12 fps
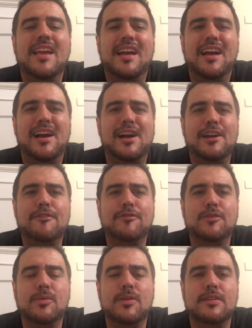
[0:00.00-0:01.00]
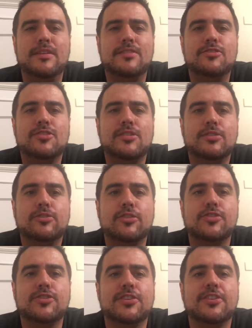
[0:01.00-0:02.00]
Hi everyone, it's
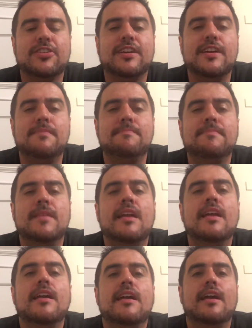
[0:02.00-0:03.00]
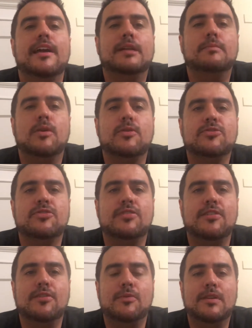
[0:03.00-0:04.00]
Chris here again, and I'm hosting
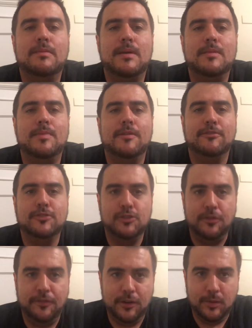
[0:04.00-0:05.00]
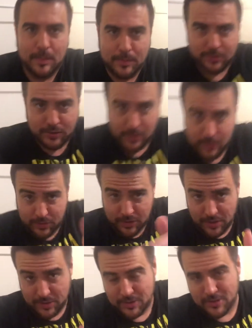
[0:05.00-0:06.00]
another one of my beverage review episodes.
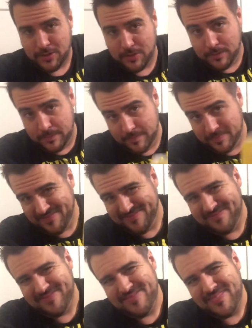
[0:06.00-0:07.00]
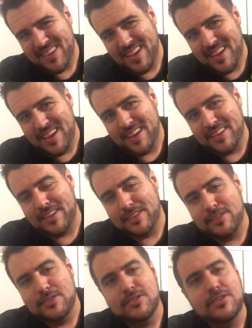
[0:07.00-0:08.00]
So, I got
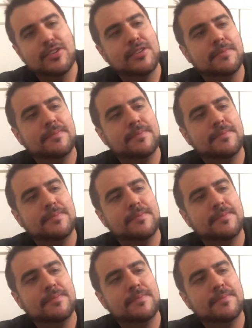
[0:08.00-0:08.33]
this here.